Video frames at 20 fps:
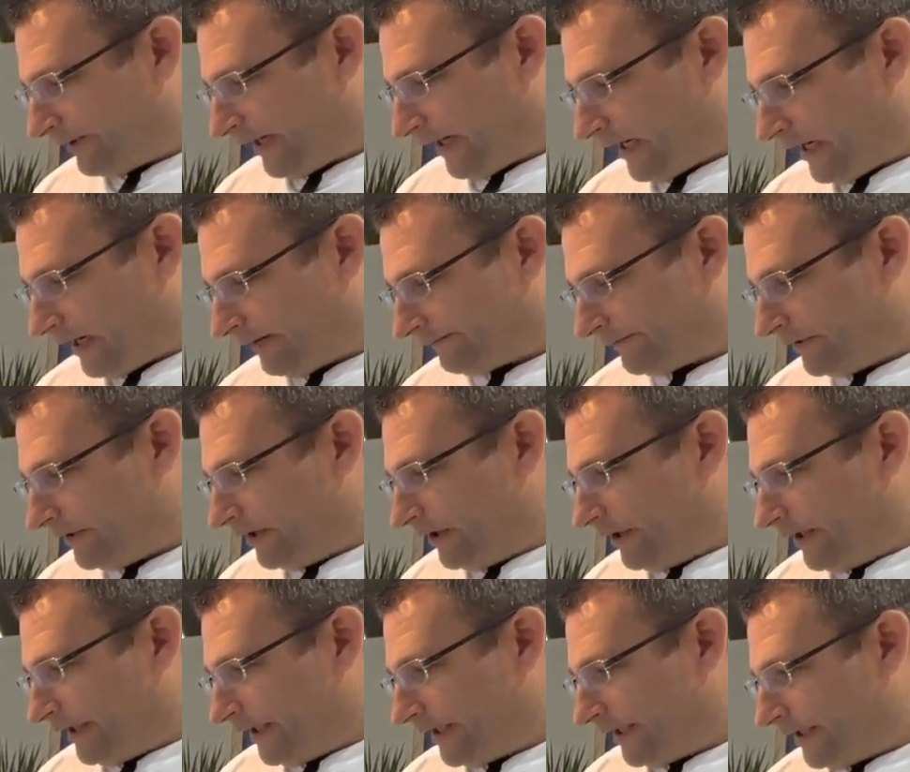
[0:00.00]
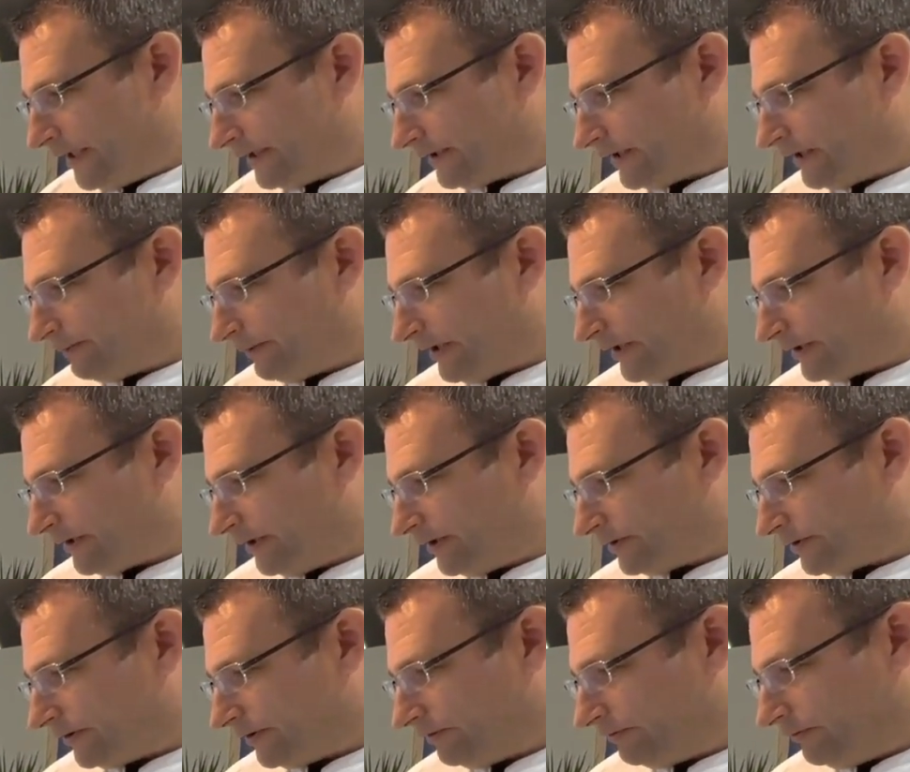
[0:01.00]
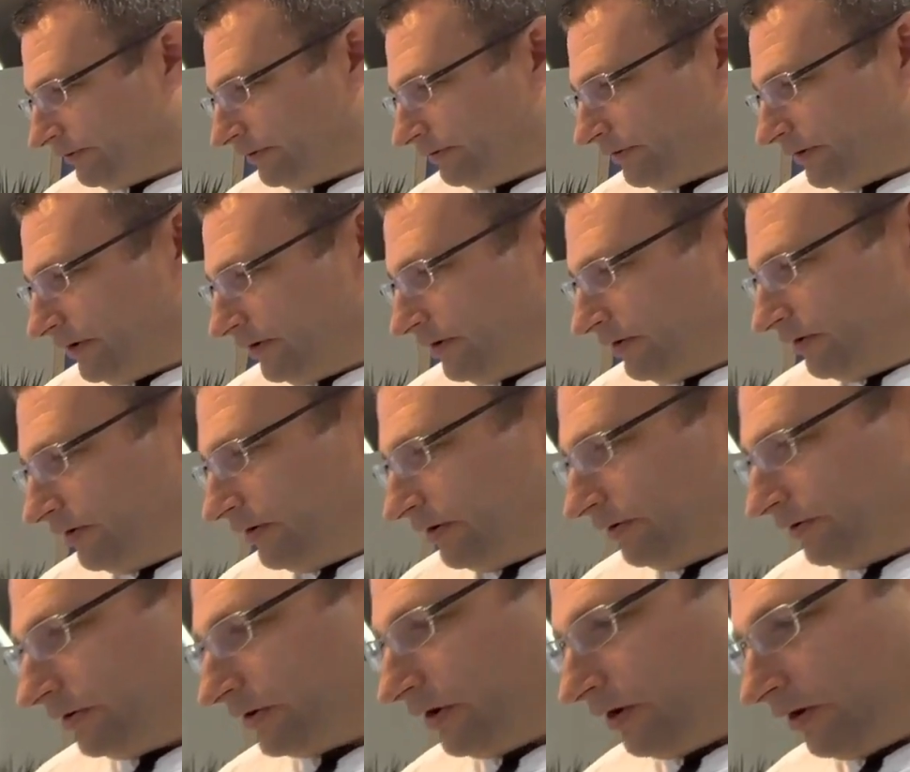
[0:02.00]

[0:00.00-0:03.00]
we have is the ability to look